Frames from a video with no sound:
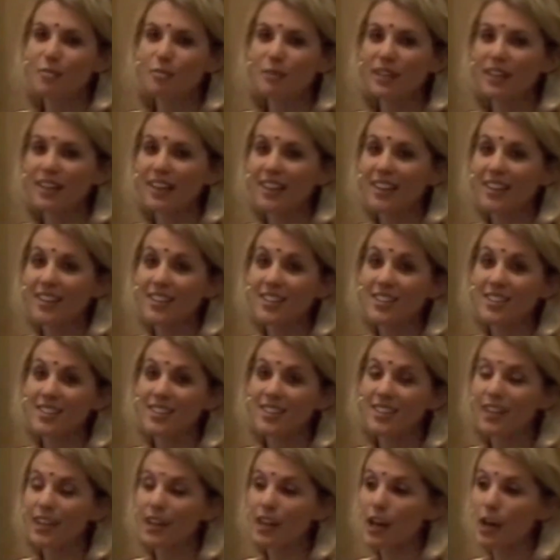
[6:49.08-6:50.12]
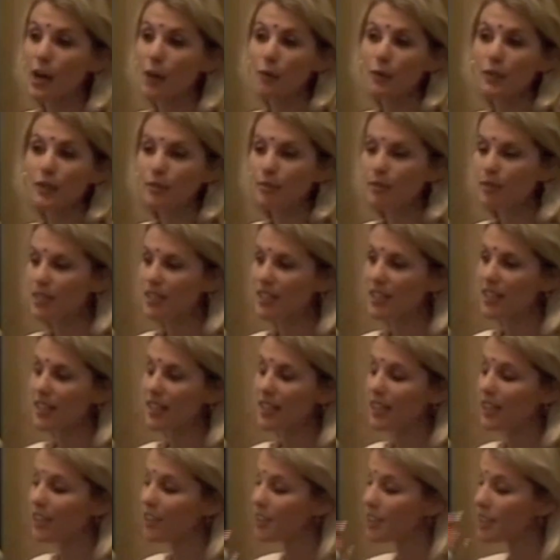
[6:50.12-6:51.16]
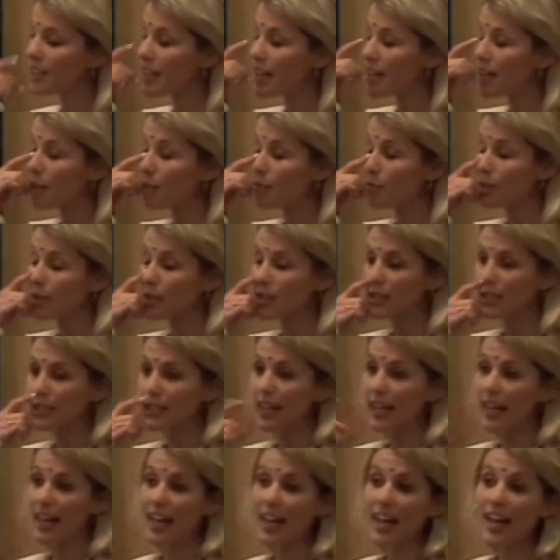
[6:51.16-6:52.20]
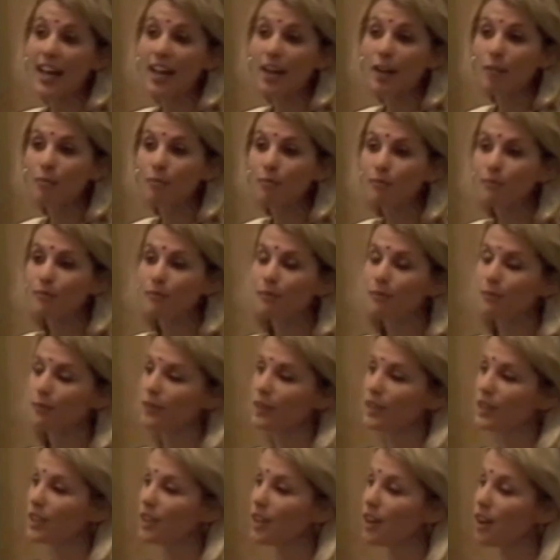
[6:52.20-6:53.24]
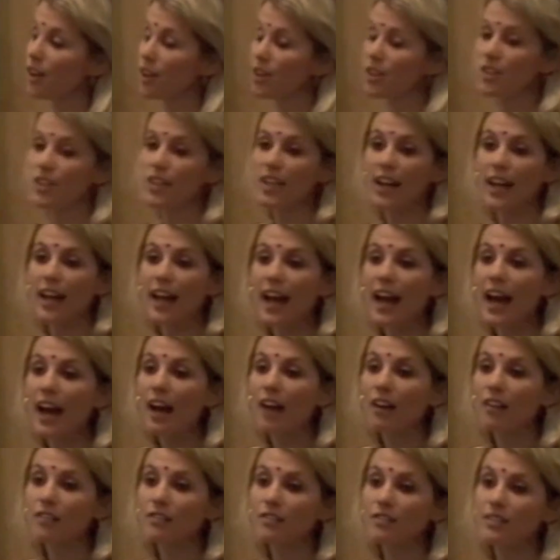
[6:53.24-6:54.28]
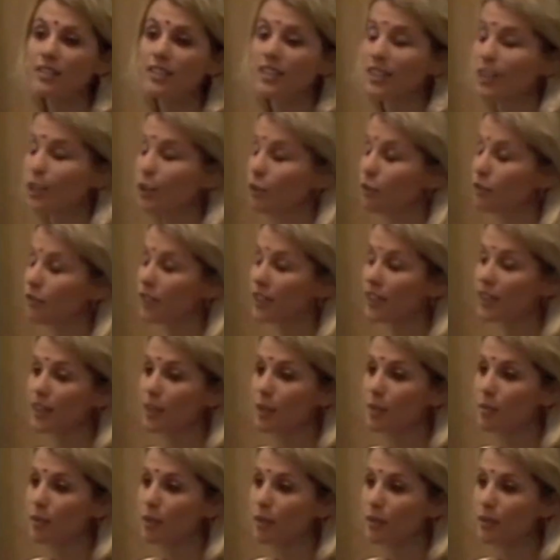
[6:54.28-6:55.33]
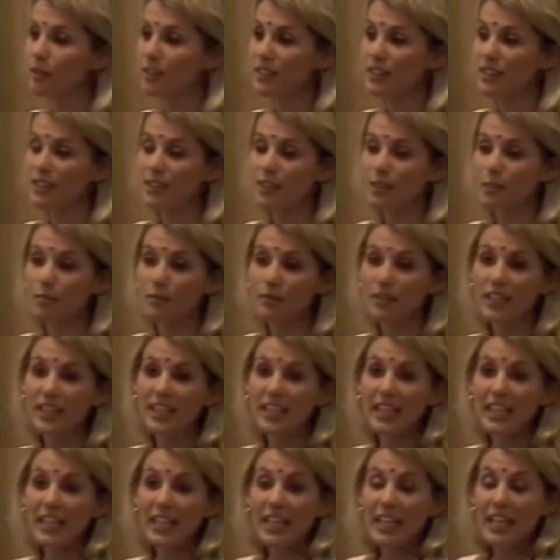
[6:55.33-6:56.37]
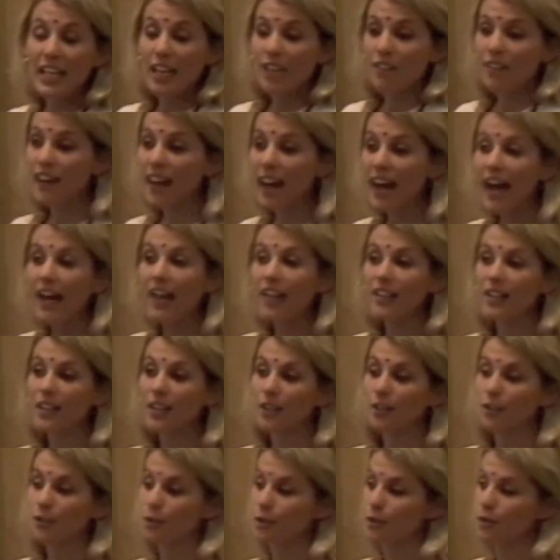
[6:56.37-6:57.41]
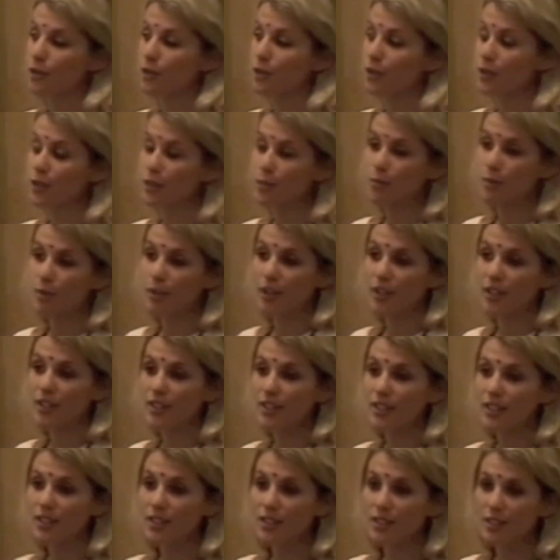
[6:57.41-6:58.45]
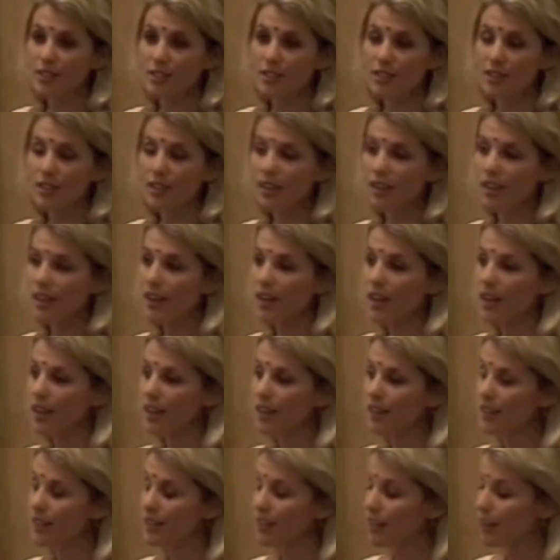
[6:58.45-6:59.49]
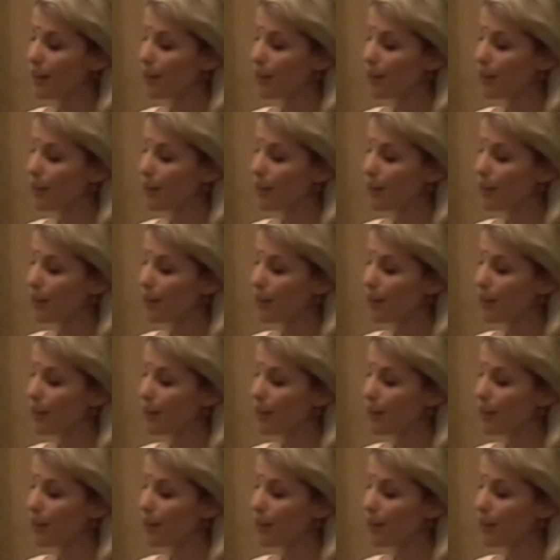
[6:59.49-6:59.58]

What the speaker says: because I wouldn't be standing here today the person that I am, with the knowledge that I have, hopefully a little bit of wisdom, if I hadn't gone through those experiences. And,